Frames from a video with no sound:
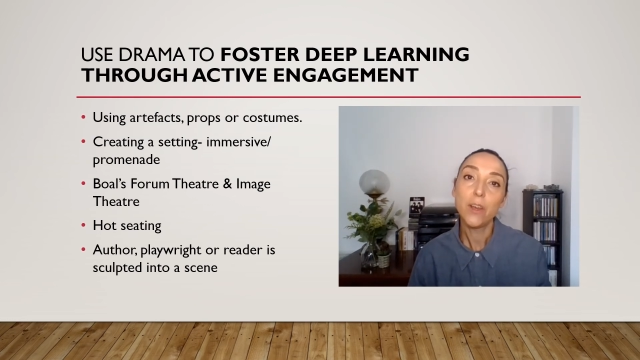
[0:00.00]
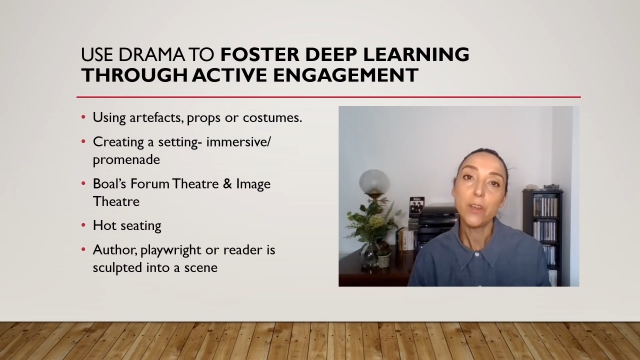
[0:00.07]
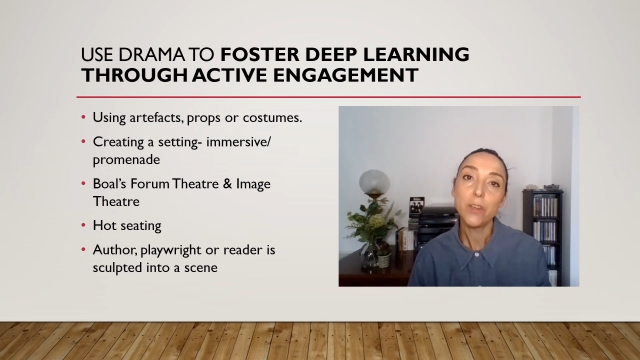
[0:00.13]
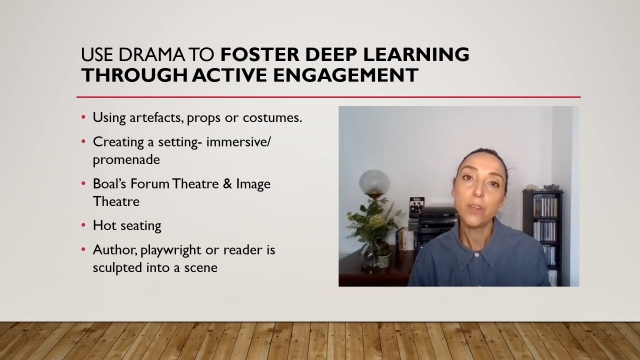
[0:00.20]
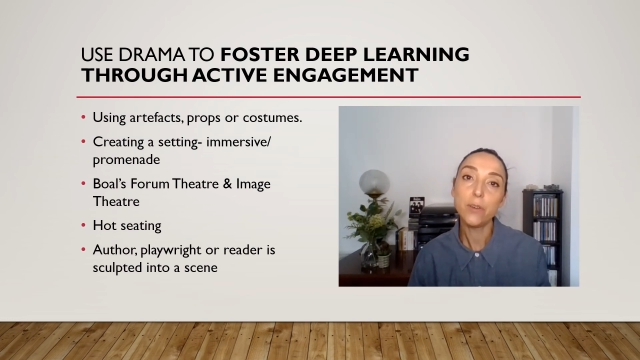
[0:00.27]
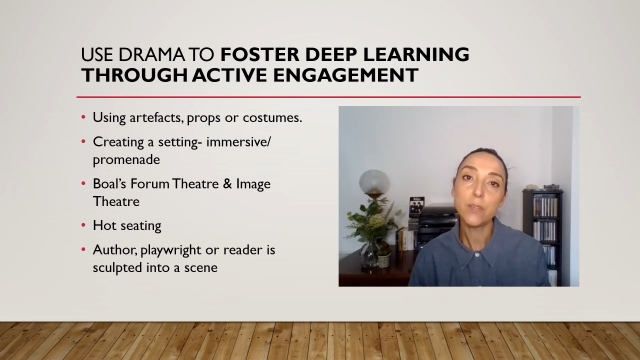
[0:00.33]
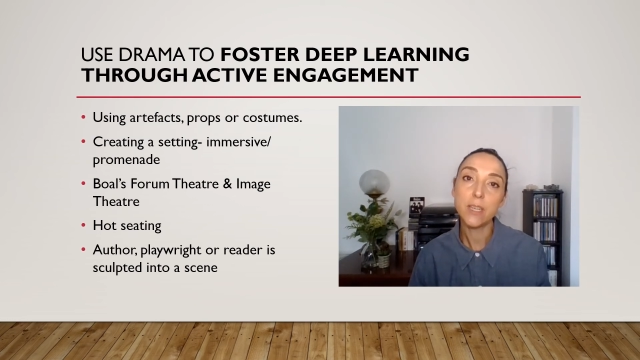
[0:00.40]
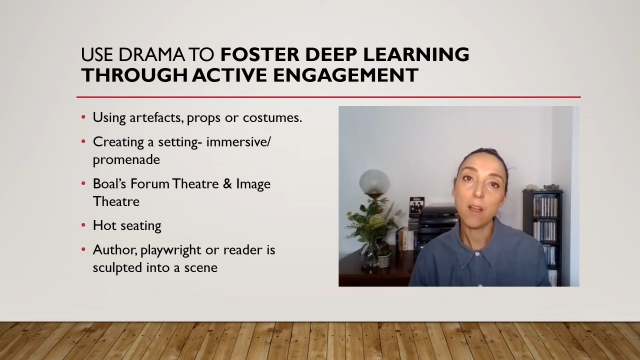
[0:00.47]

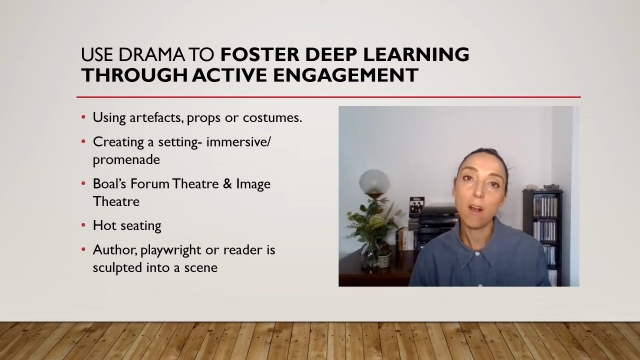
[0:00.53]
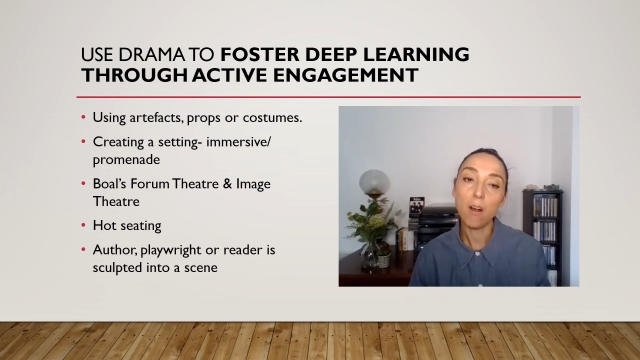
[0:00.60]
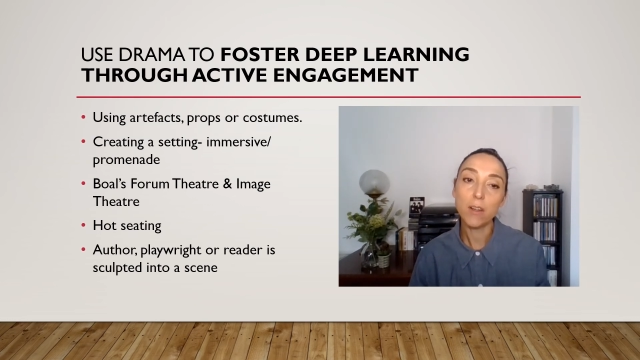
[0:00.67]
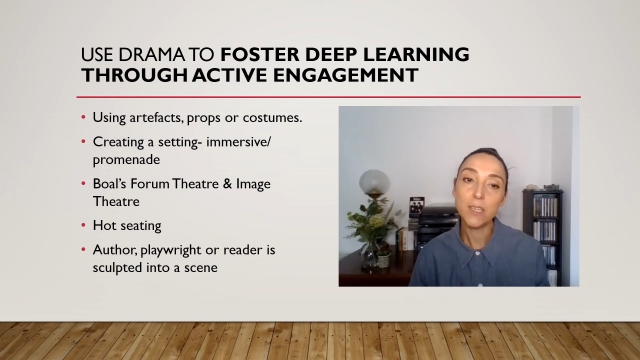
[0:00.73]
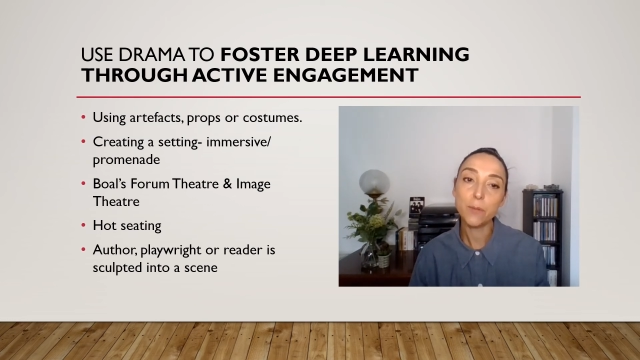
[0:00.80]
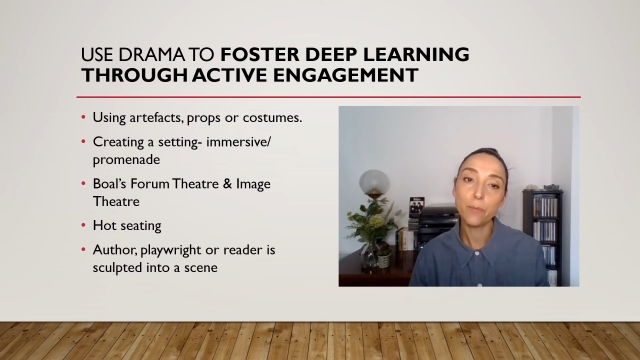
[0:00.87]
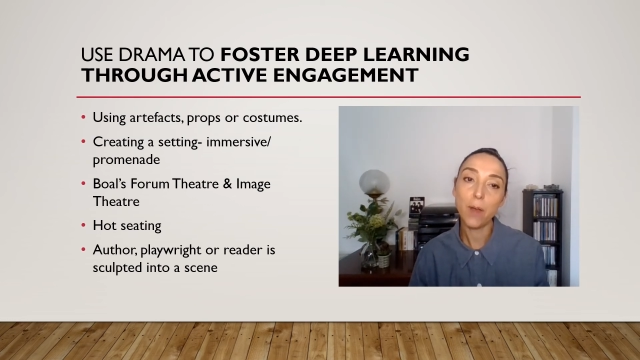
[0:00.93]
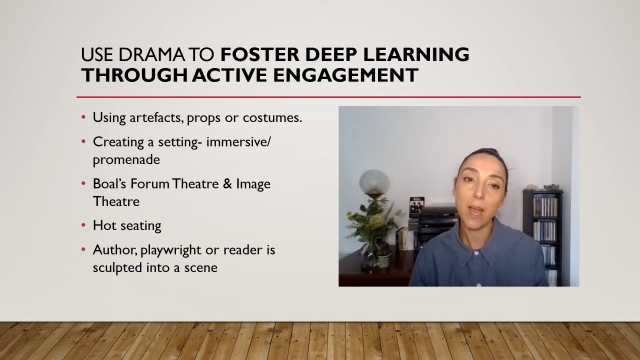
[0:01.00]
Using
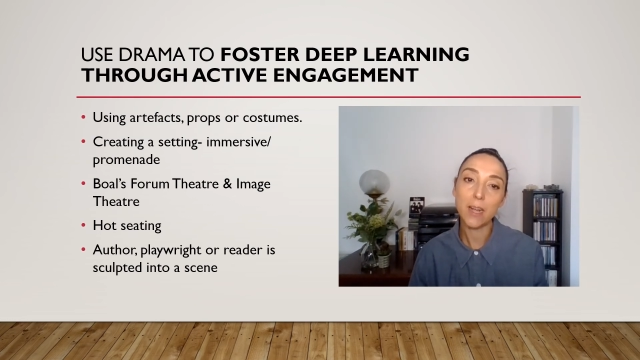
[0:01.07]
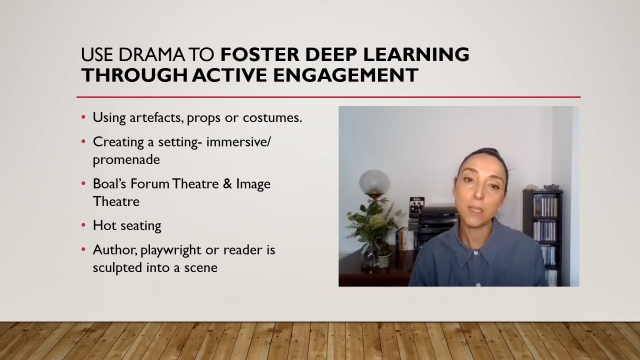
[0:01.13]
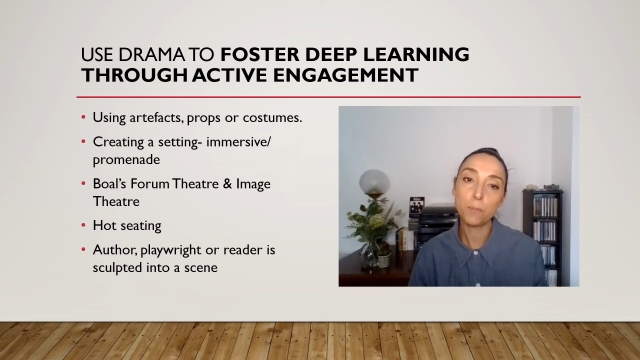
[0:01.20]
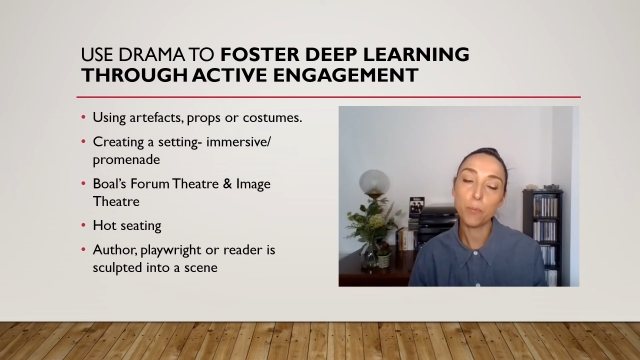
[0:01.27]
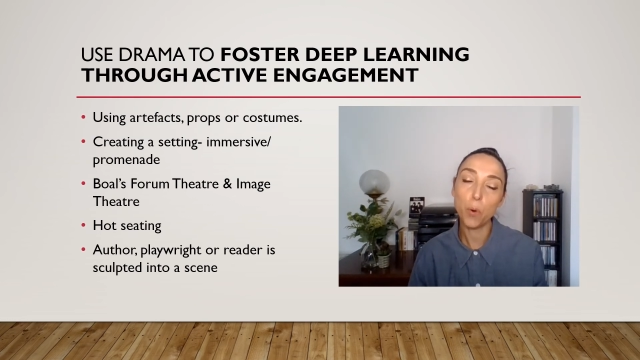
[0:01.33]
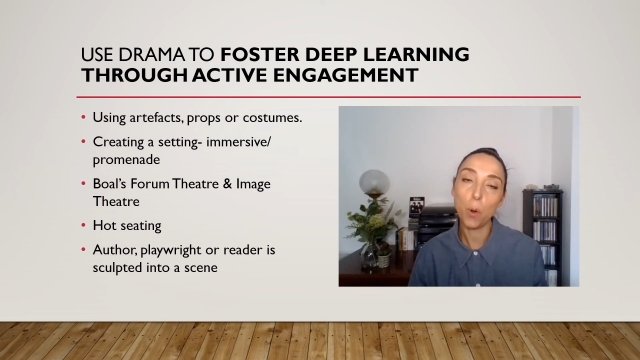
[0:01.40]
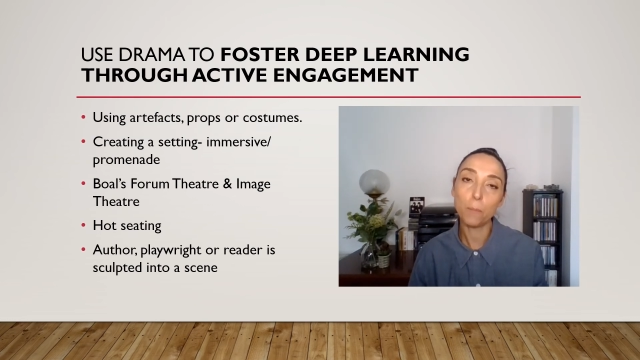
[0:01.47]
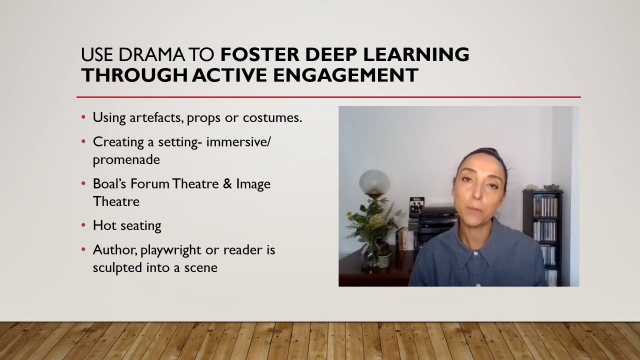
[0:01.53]
artifacts,
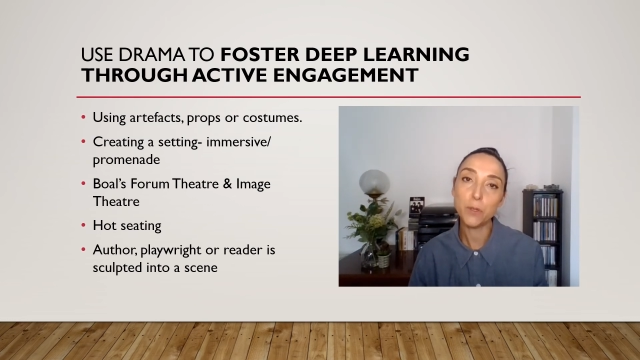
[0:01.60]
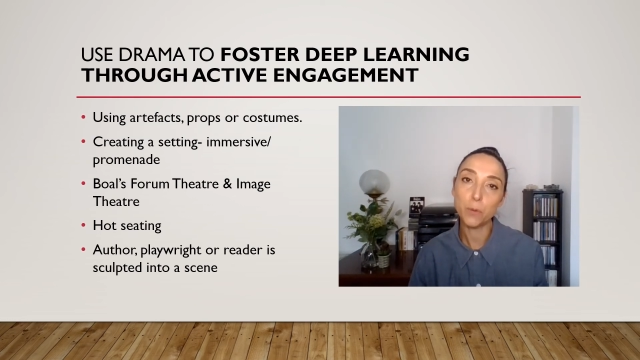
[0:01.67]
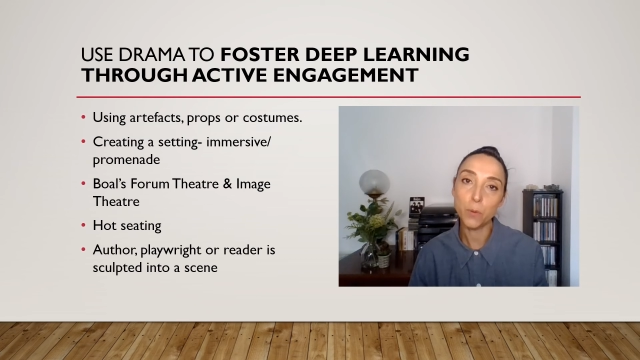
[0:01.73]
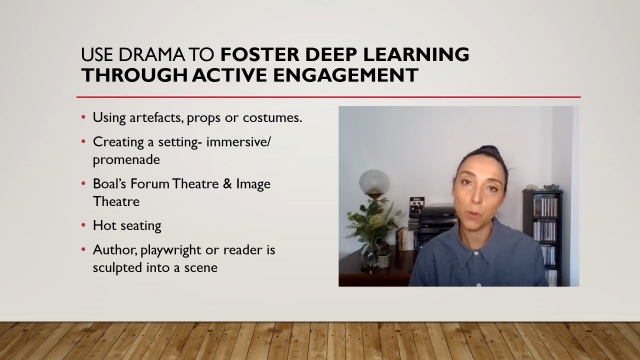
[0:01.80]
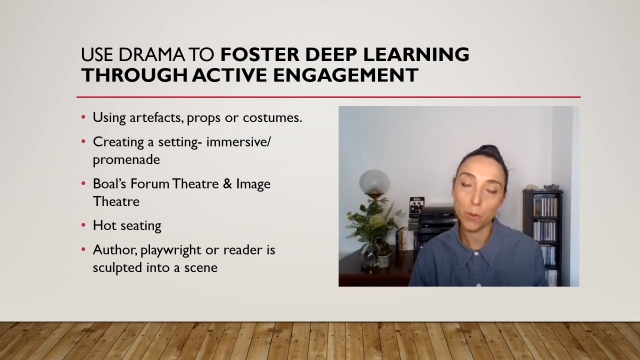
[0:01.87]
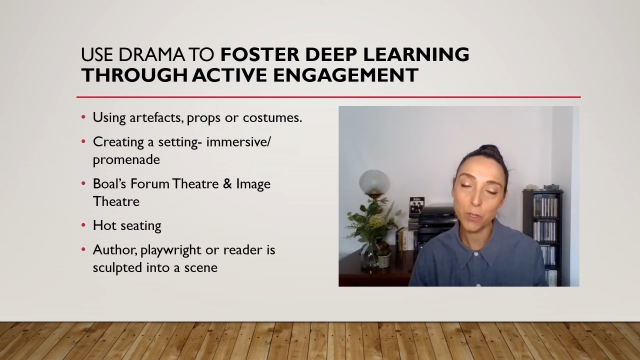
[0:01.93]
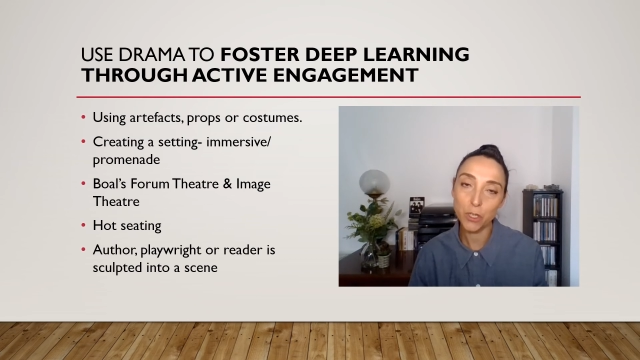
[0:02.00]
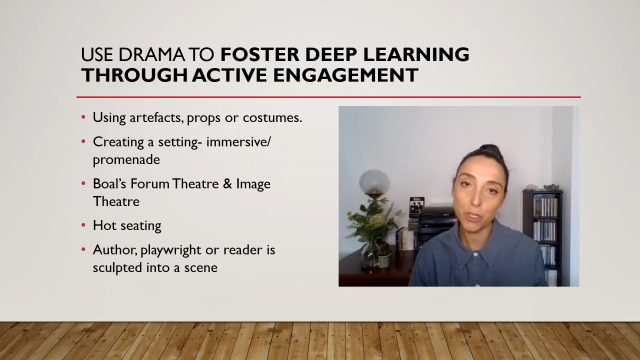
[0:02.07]
props or
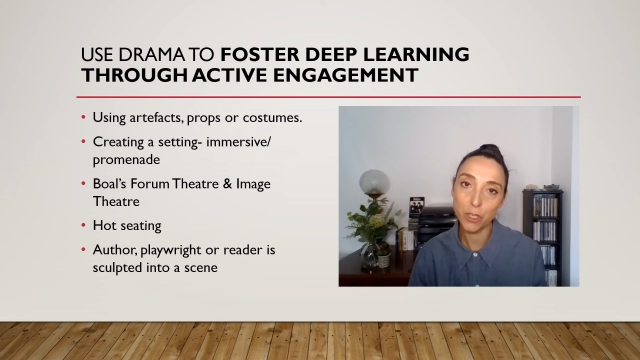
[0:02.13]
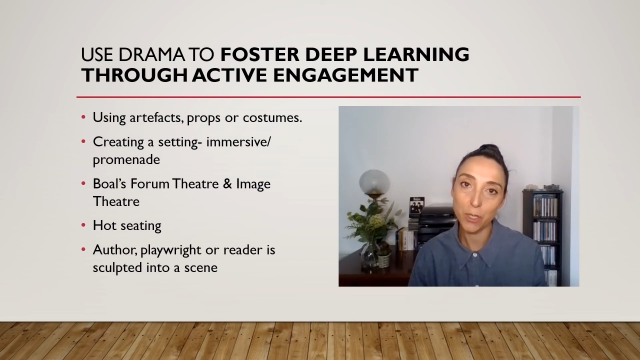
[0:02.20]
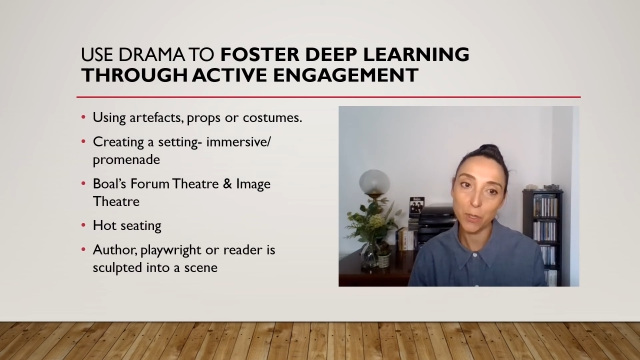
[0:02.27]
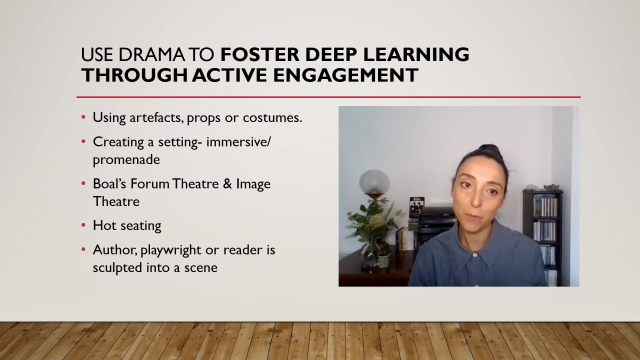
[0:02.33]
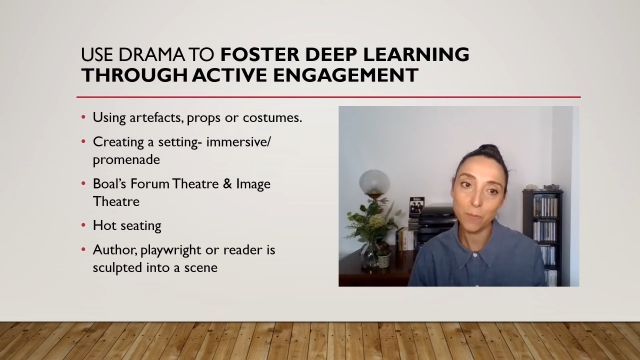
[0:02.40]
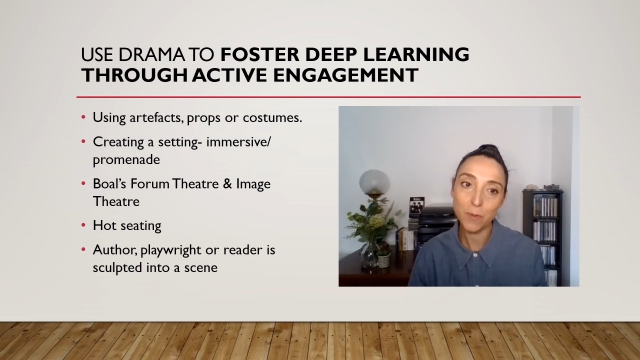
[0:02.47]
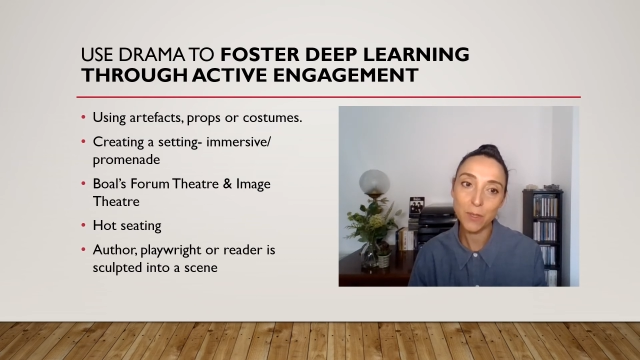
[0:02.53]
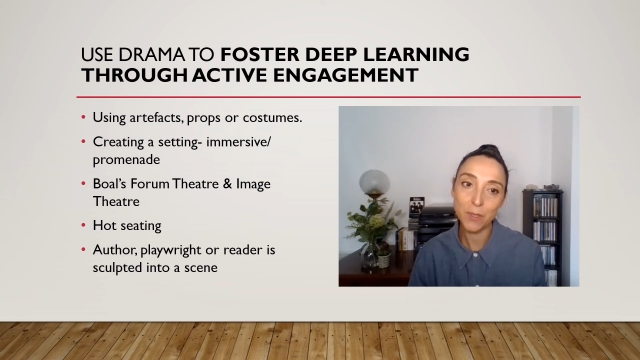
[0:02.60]

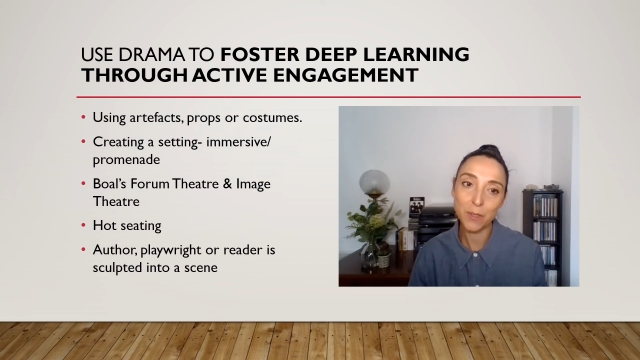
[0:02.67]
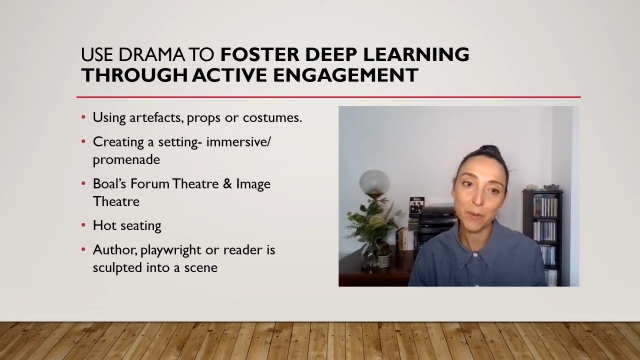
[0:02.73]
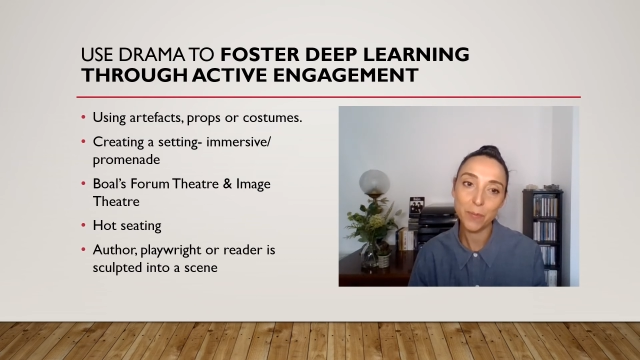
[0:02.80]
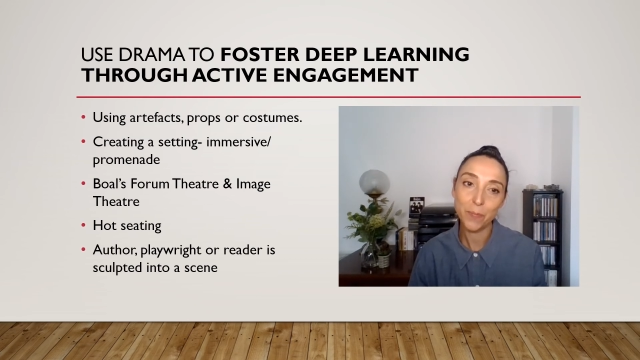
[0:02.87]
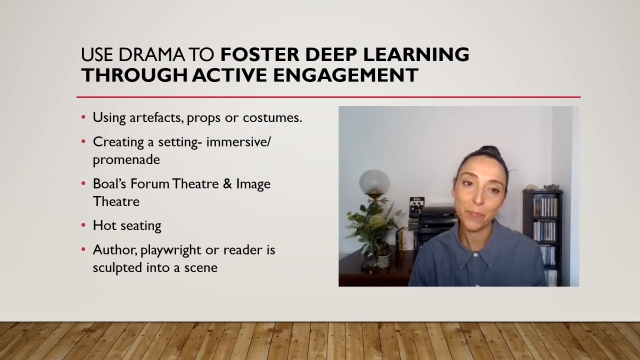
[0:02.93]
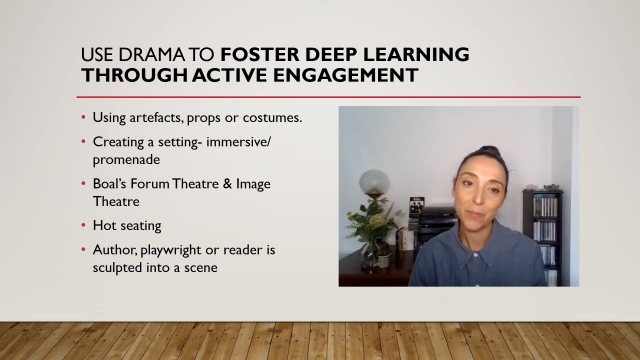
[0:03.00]
costumes,